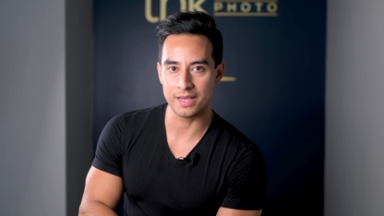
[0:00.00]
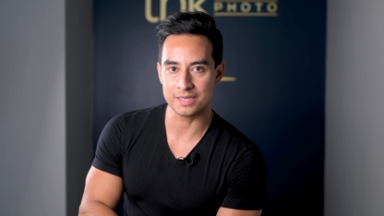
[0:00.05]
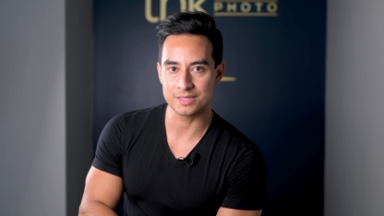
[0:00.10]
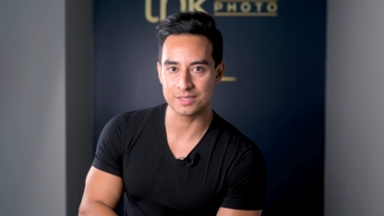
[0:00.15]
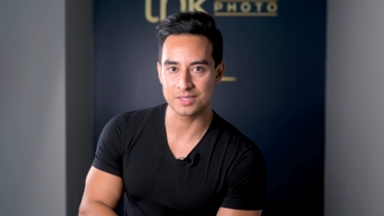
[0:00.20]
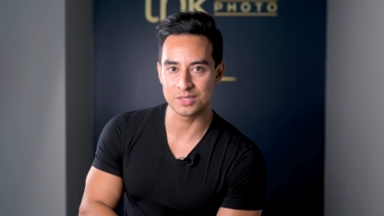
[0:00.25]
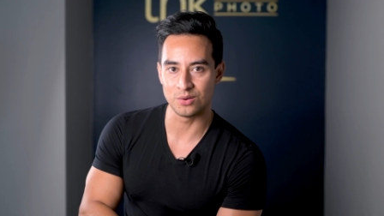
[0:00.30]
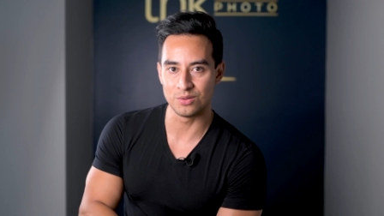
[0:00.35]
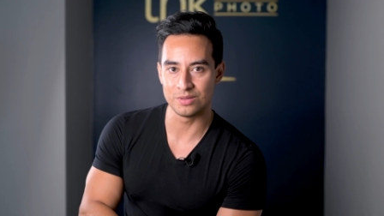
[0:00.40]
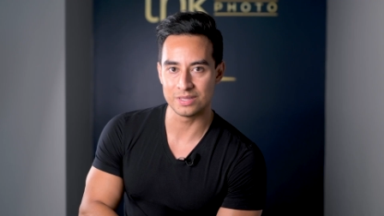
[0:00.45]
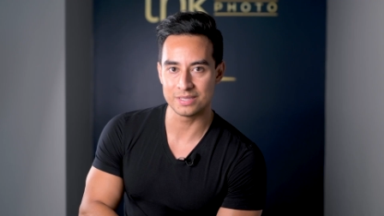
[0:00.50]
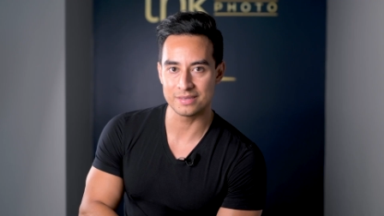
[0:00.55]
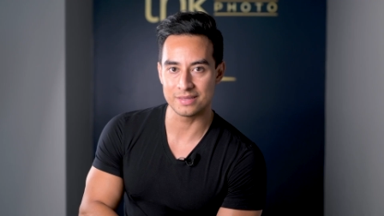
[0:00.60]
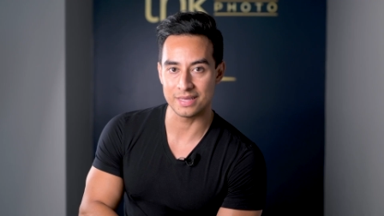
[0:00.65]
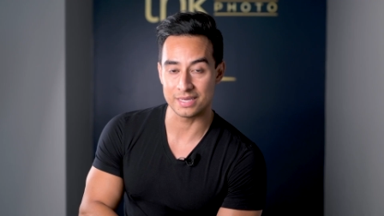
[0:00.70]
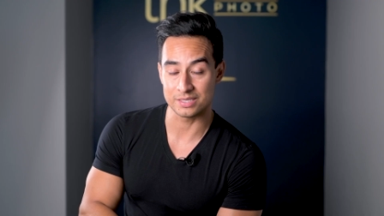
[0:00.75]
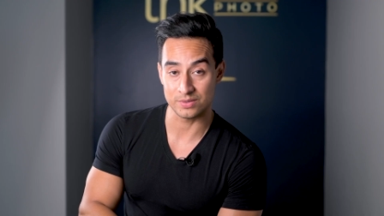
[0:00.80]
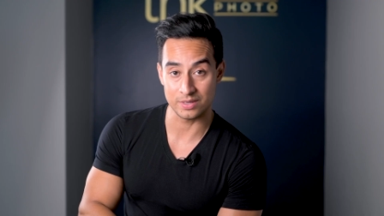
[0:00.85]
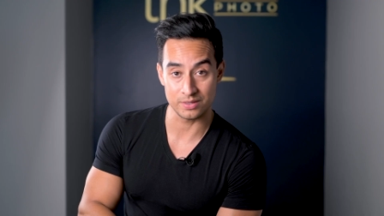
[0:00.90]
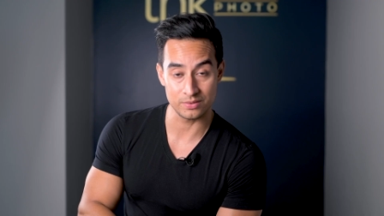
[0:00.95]
it got stolen,
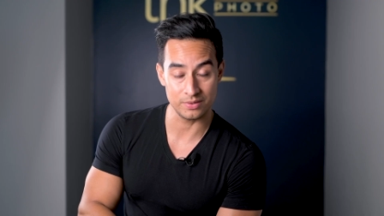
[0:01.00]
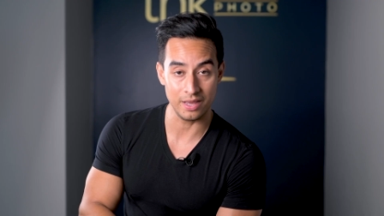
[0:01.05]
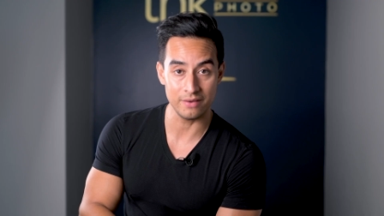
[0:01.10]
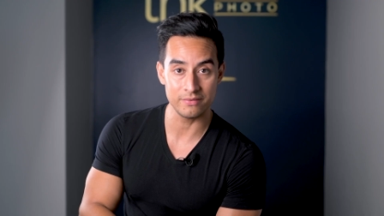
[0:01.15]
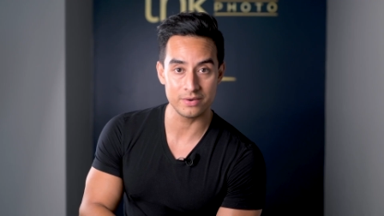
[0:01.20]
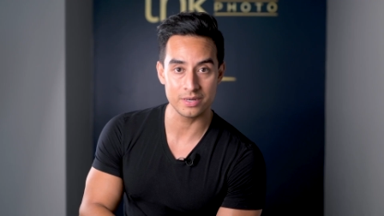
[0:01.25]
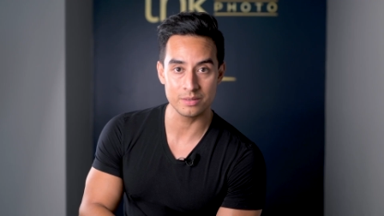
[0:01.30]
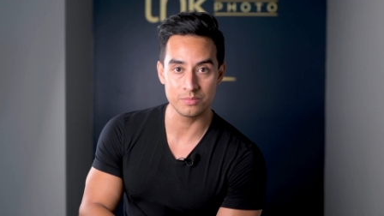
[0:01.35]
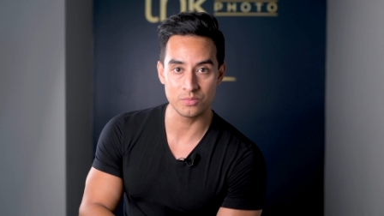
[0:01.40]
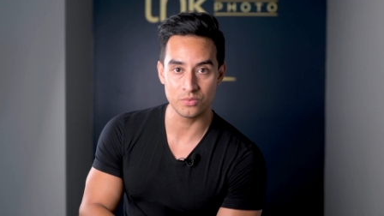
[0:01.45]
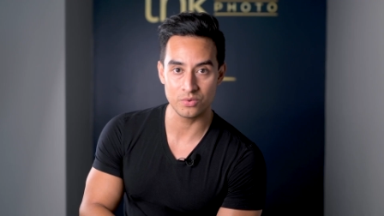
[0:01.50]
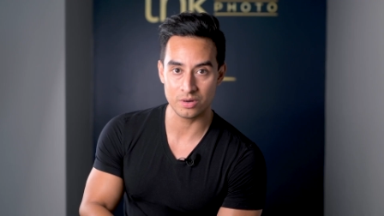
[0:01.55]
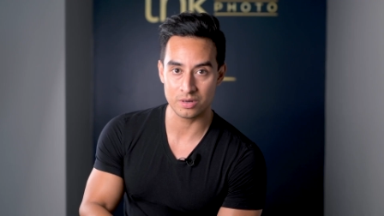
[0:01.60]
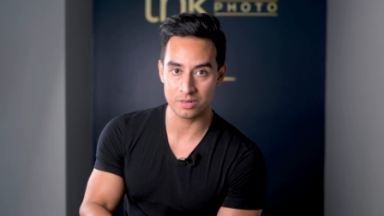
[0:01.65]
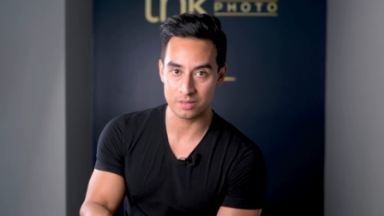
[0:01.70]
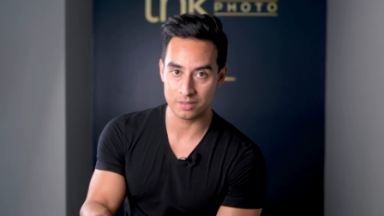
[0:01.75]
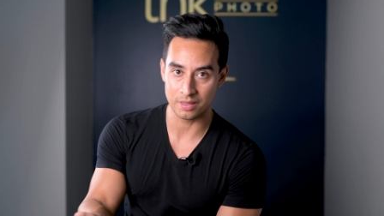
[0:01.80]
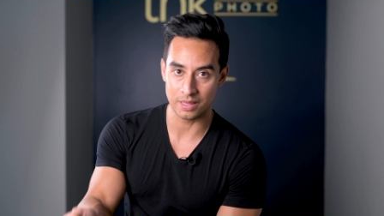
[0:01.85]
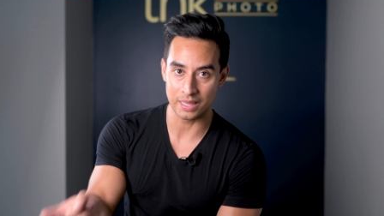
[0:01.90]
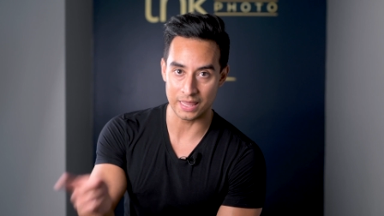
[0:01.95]
that's why I don't have it
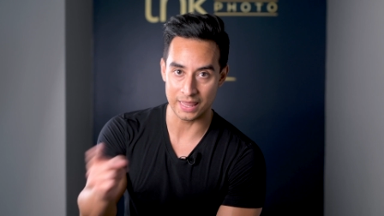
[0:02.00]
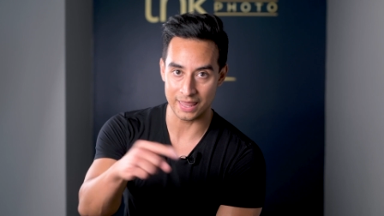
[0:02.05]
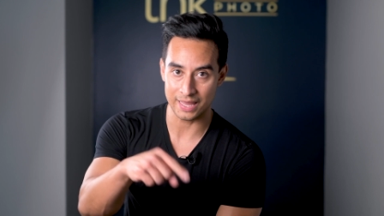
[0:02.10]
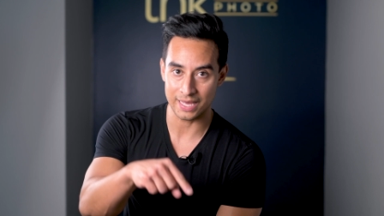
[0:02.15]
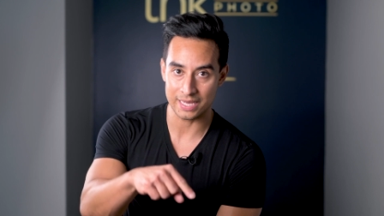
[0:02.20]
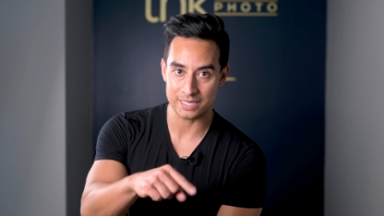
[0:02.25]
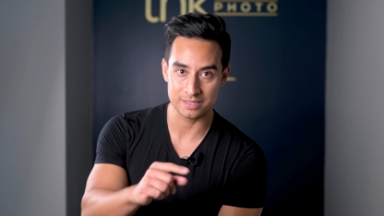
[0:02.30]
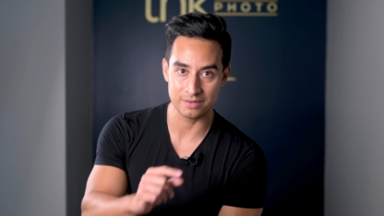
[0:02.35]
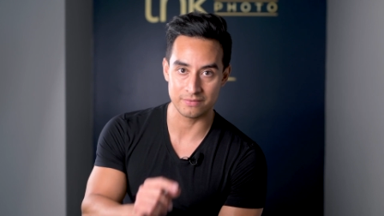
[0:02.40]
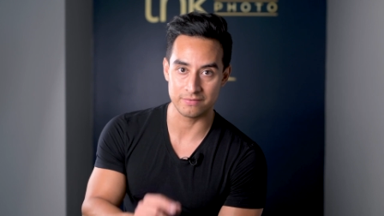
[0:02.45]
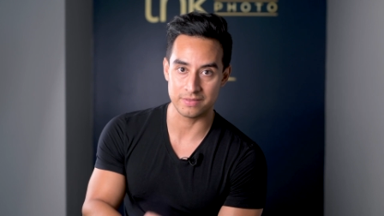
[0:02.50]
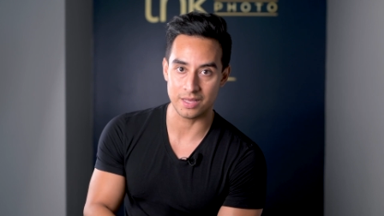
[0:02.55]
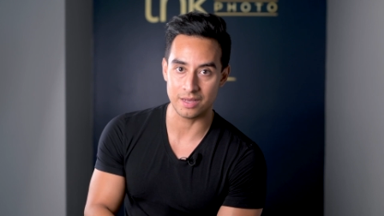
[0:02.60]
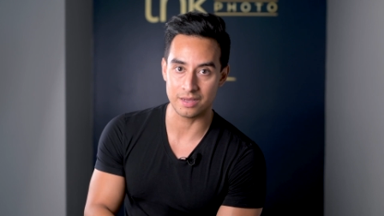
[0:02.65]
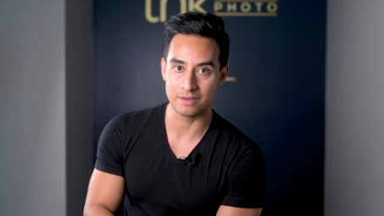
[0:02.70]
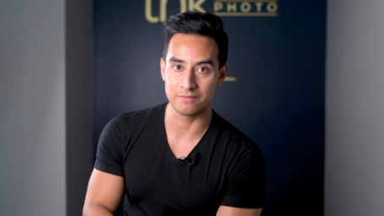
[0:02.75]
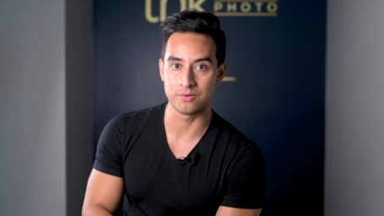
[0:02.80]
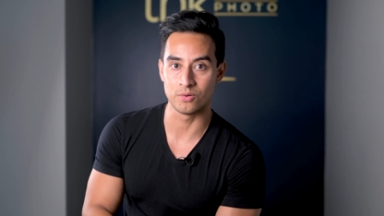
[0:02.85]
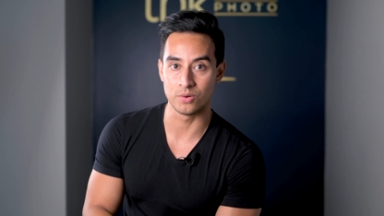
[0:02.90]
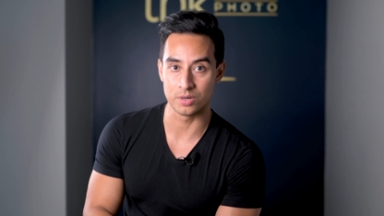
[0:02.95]
anymore. That's a
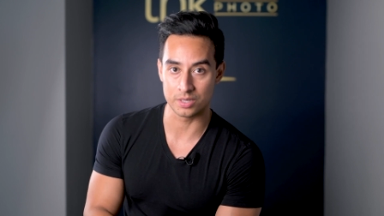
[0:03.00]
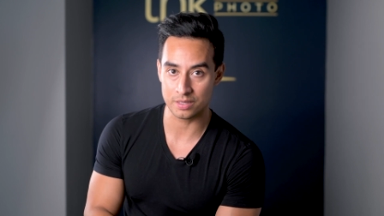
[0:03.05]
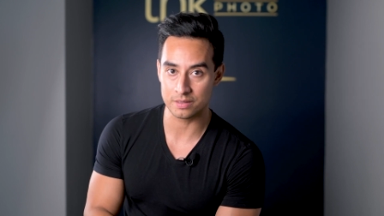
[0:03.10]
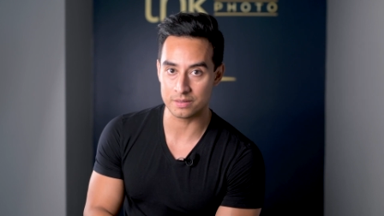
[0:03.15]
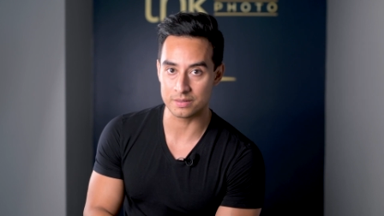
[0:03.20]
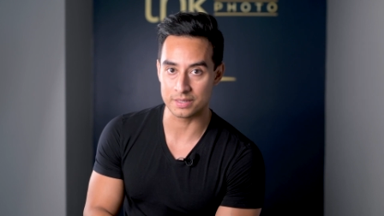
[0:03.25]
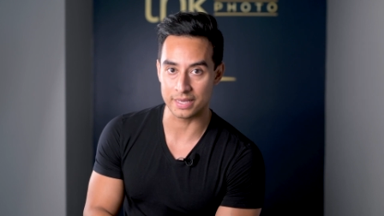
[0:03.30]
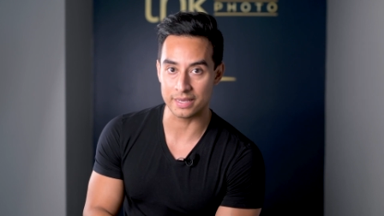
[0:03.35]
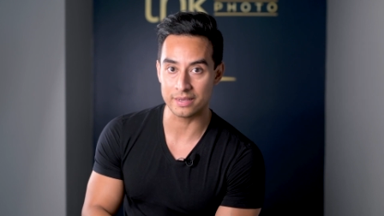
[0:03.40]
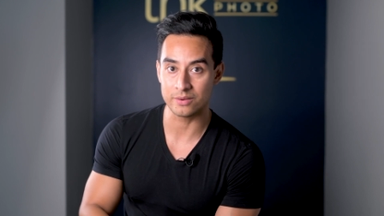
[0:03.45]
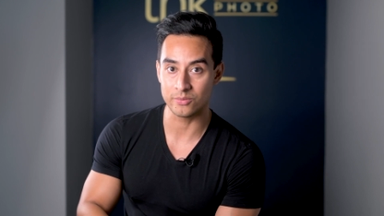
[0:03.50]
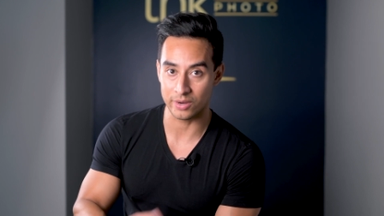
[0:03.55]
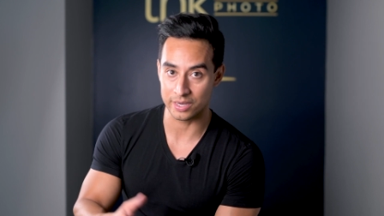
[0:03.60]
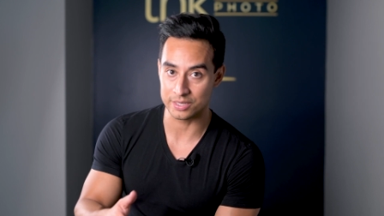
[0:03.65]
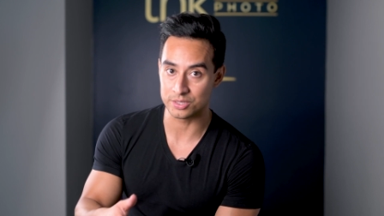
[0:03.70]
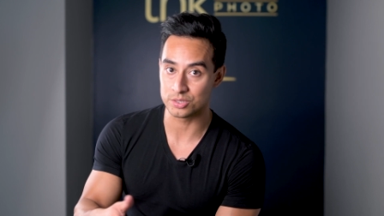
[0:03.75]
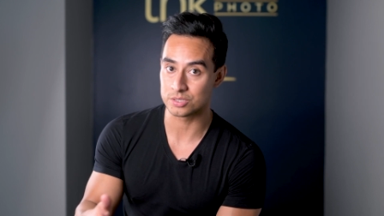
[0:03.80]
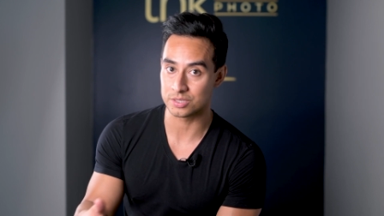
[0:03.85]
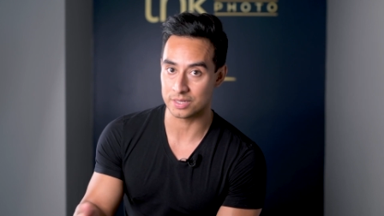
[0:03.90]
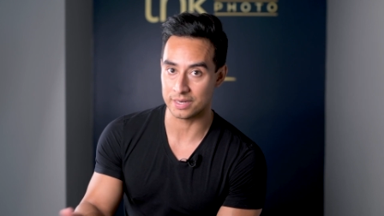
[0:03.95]
vlog for another day,
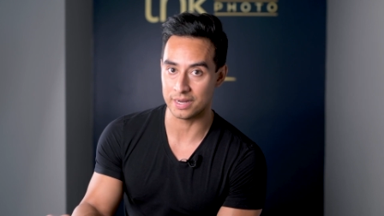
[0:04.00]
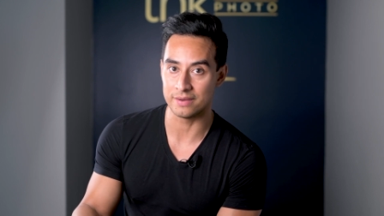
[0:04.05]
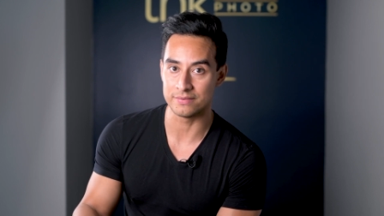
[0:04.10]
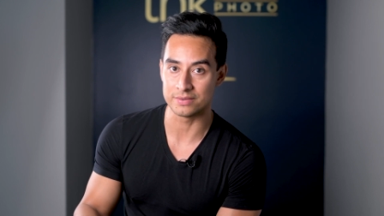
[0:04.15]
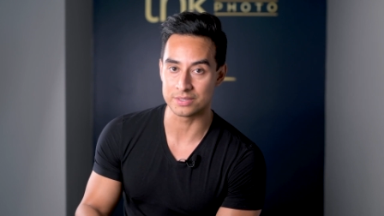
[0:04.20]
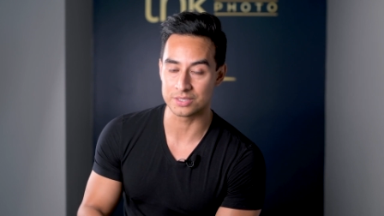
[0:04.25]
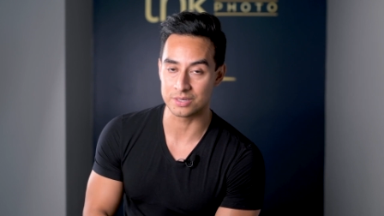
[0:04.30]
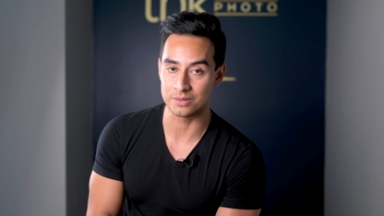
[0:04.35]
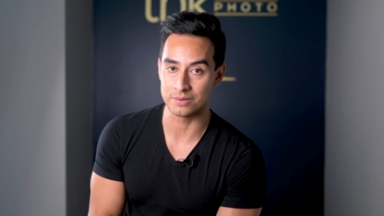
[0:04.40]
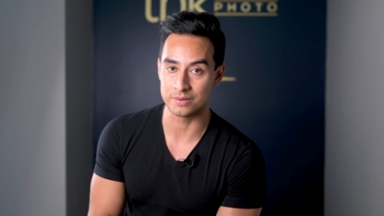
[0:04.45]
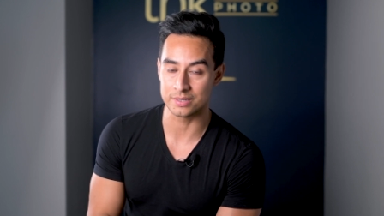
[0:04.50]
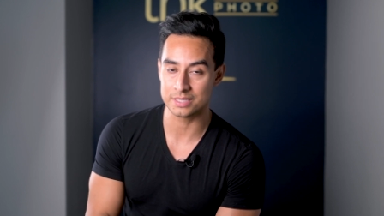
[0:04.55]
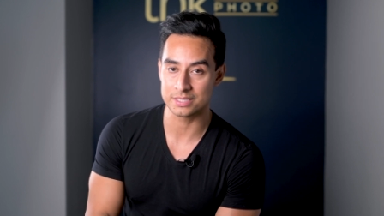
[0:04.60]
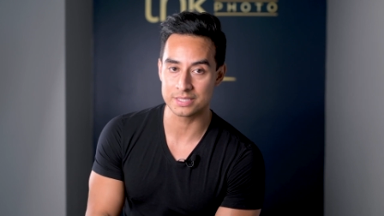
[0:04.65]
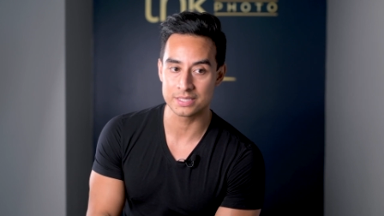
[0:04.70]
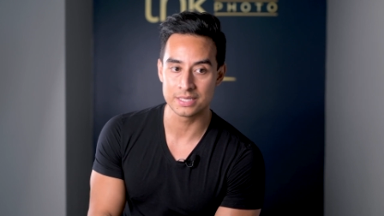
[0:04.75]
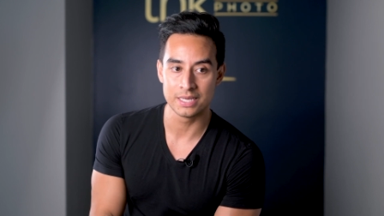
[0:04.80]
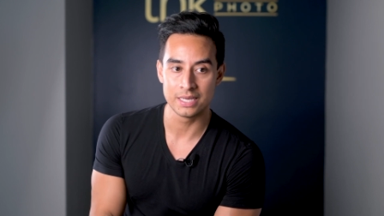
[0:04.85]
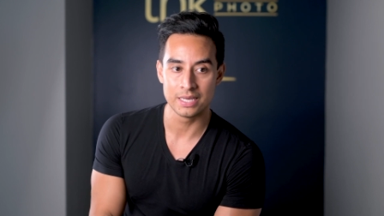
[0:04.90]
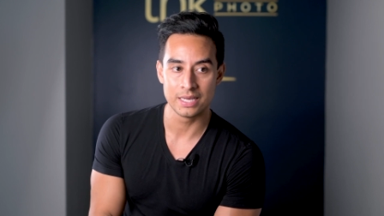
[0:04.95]
why you should have
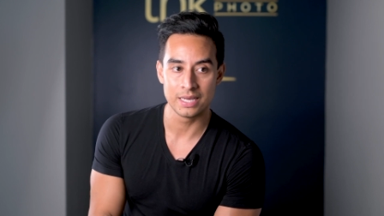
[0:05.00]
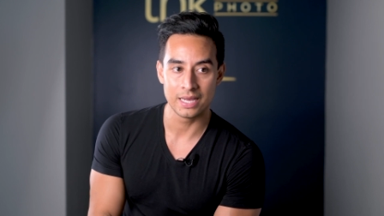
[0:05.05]
insurance.